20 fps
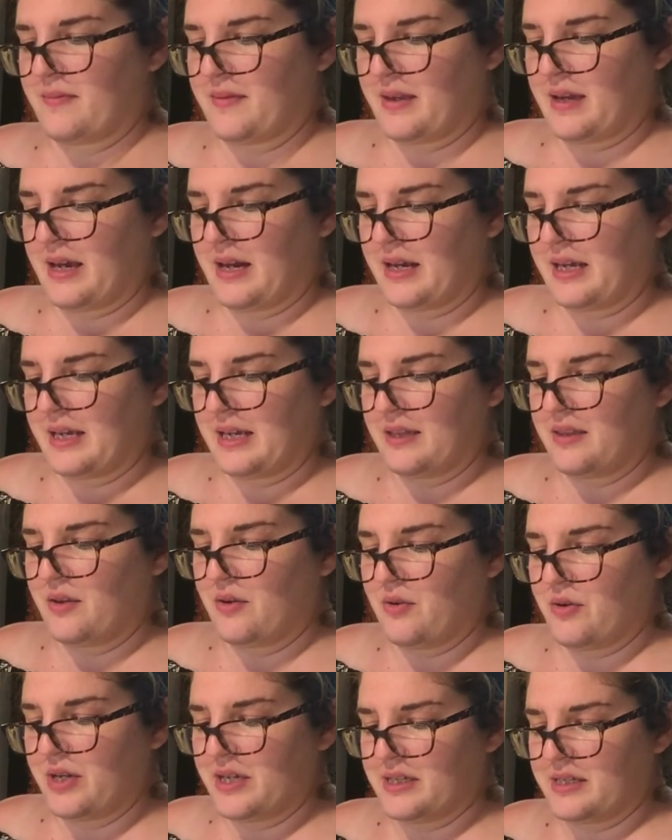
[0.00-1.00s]
Kind of get the
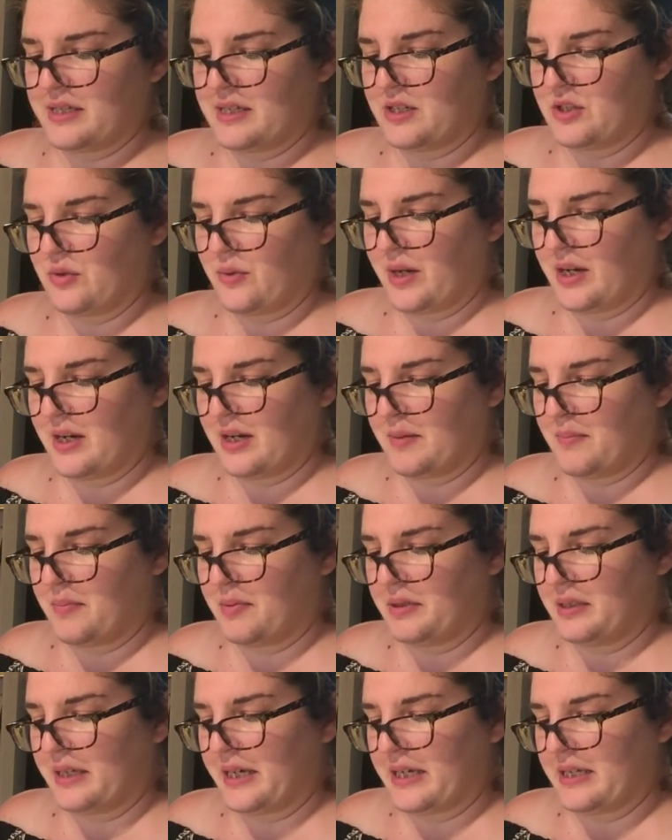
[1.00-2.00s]
Hoya situated and
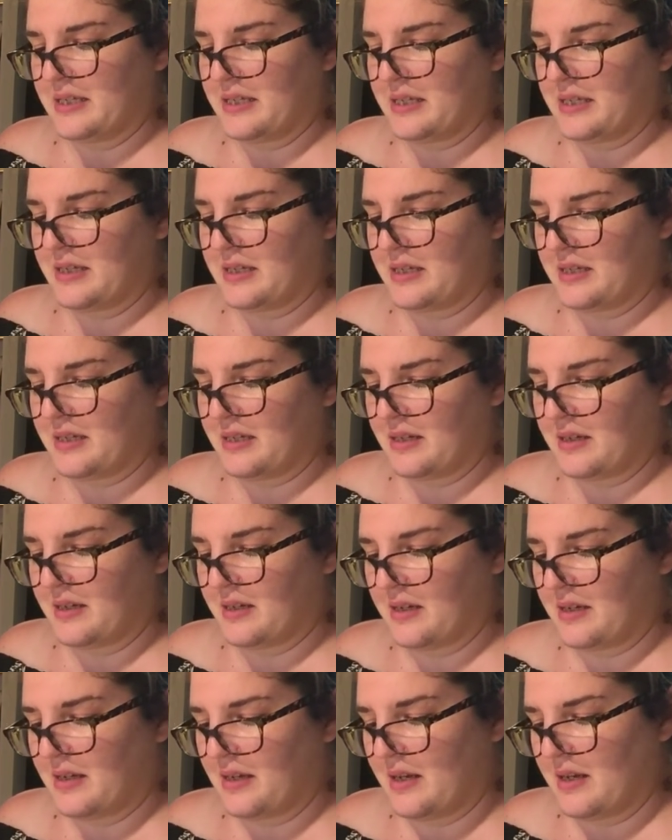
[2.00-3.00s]
placed
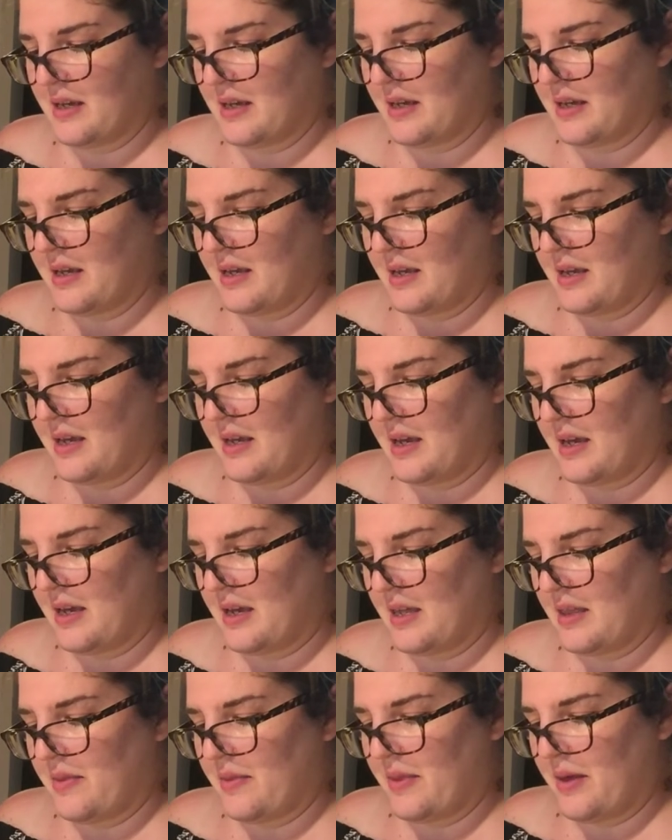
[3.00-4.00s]

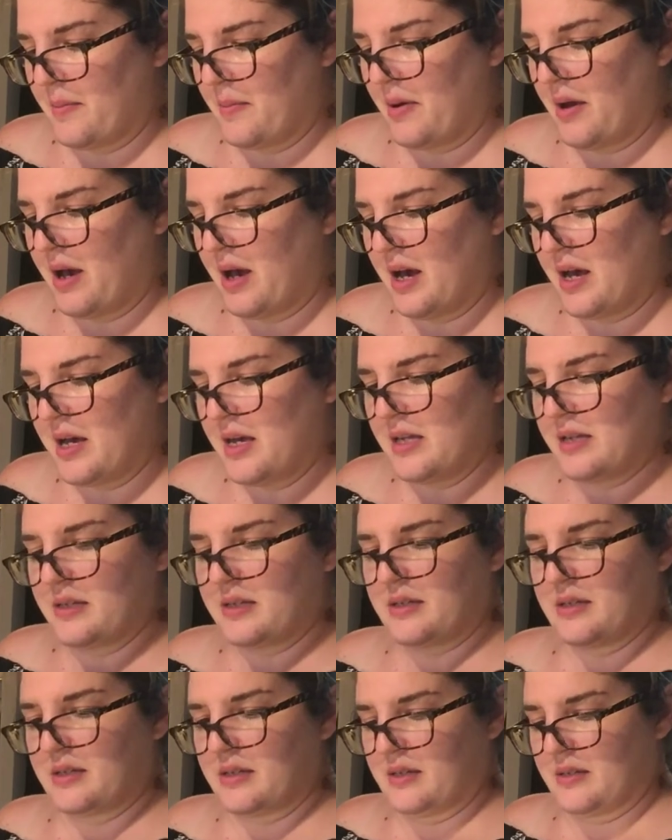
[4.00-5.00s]
in the
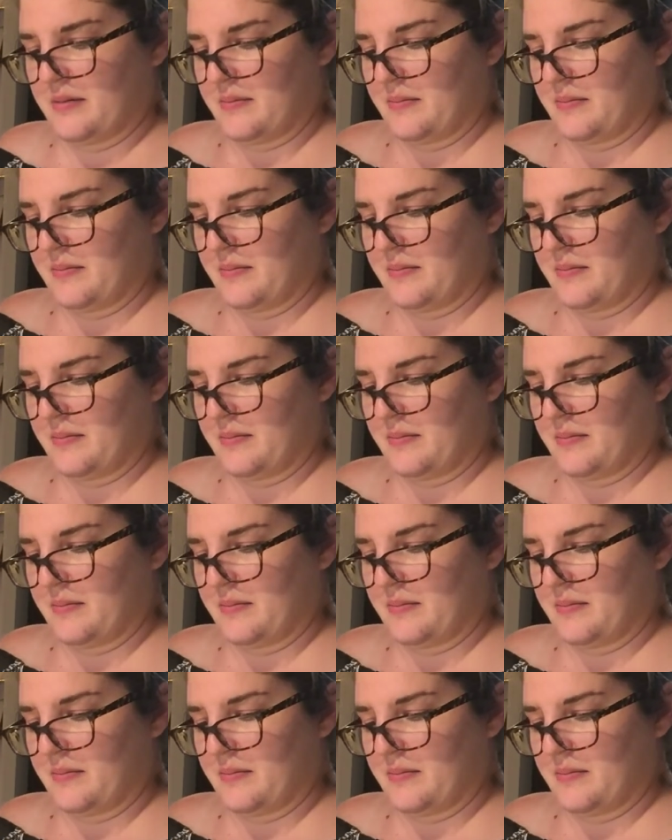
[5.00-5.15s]
pot.